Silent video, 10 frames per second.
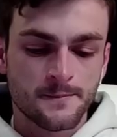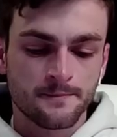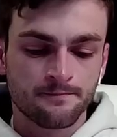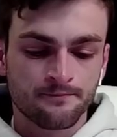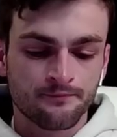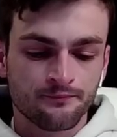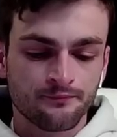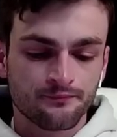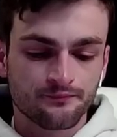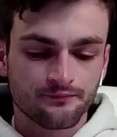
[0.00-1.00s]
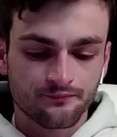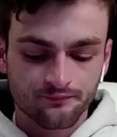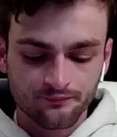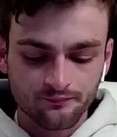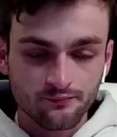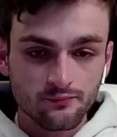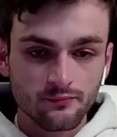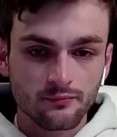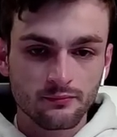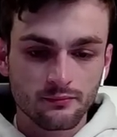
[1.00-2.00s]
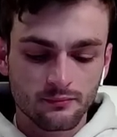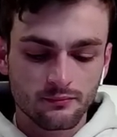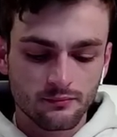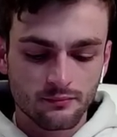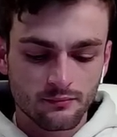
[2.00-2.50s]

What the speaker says: No words are spoken by the person on screen.